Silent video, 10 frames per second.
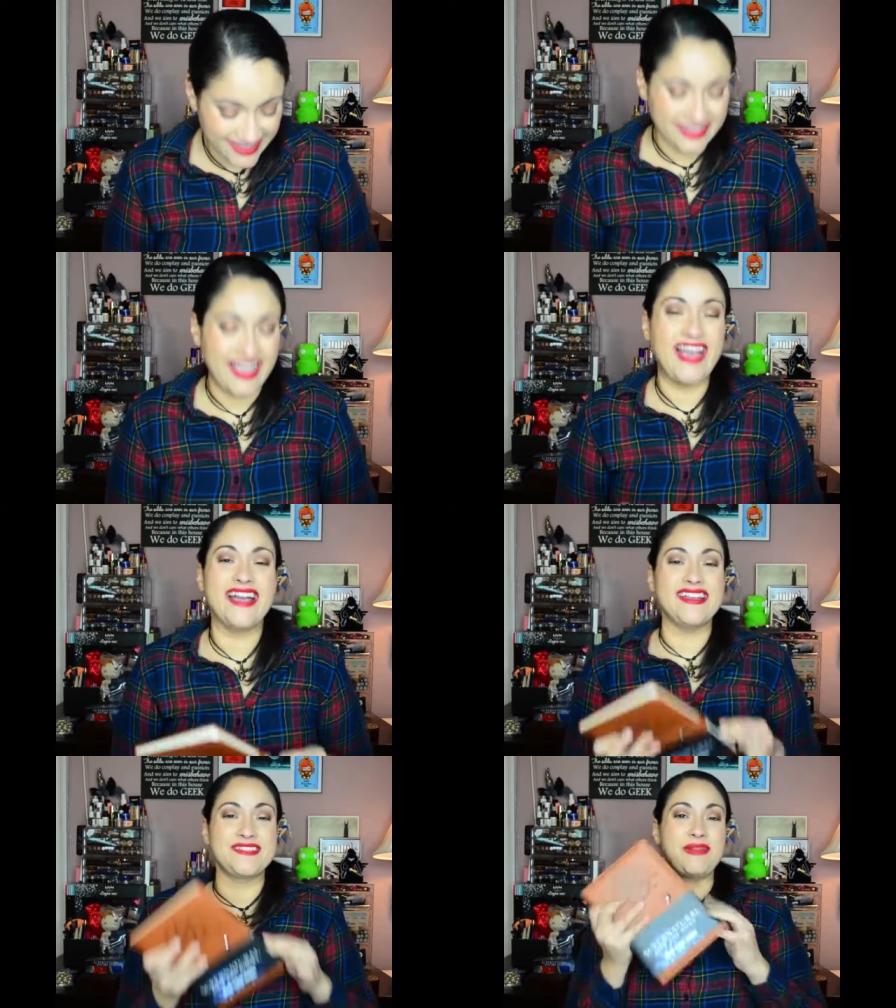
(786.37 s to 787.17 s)
Yeah,
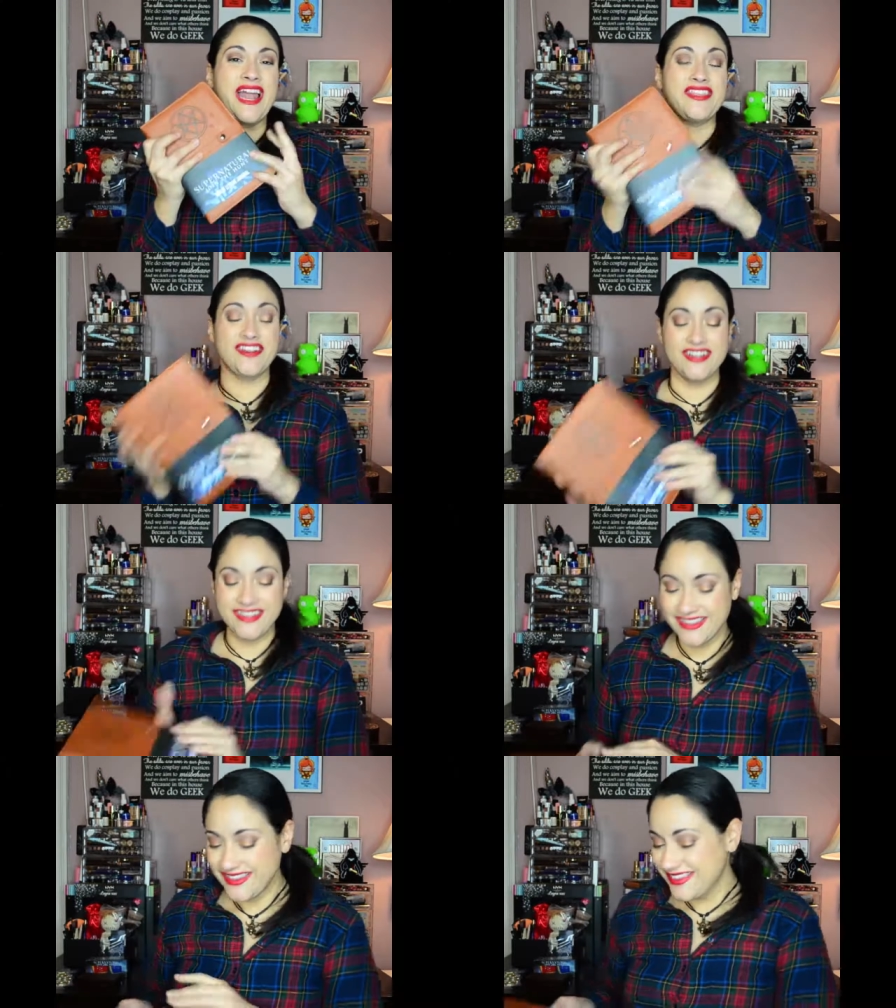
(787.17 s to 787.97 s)
it's pleather.
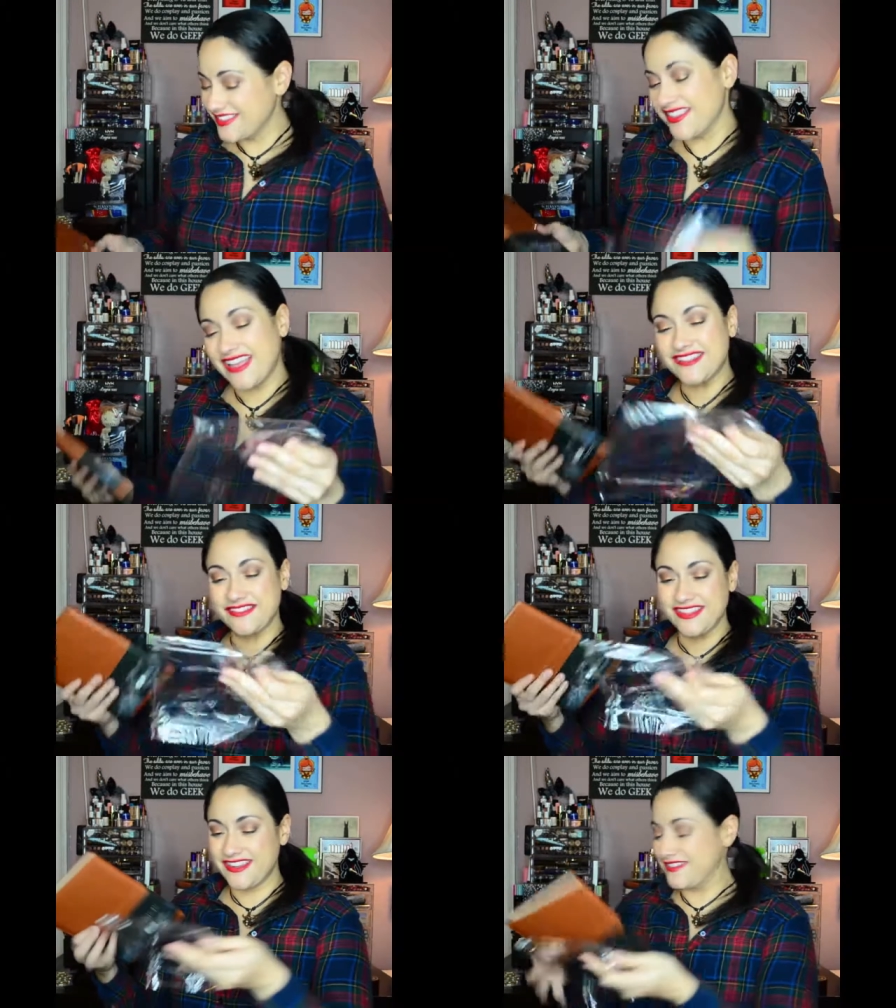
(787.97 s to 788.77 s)
So that's
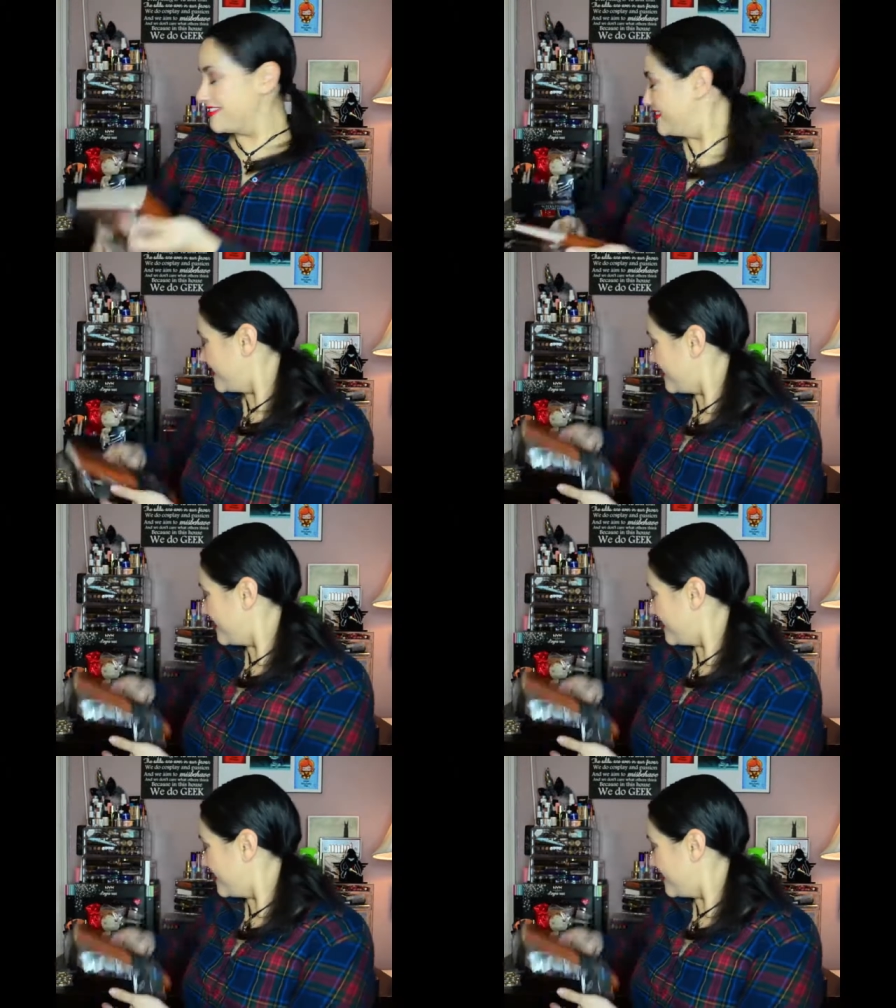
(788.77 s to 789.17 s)
really cool.